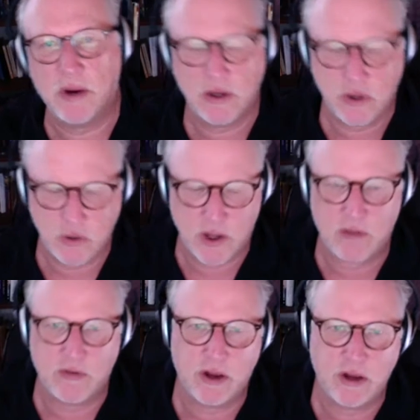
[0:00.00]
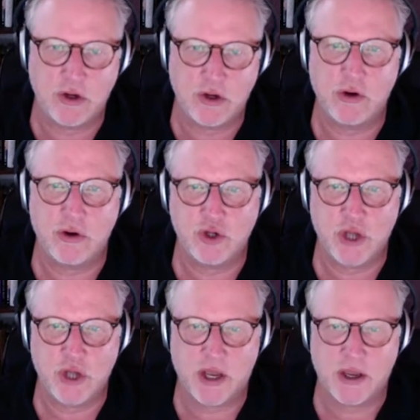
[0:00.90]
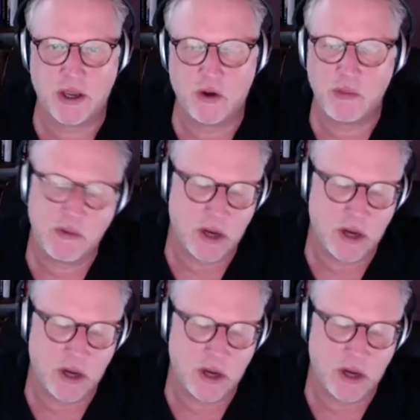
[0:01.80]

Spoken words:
but I do kind of an interior check-in, or maybe the night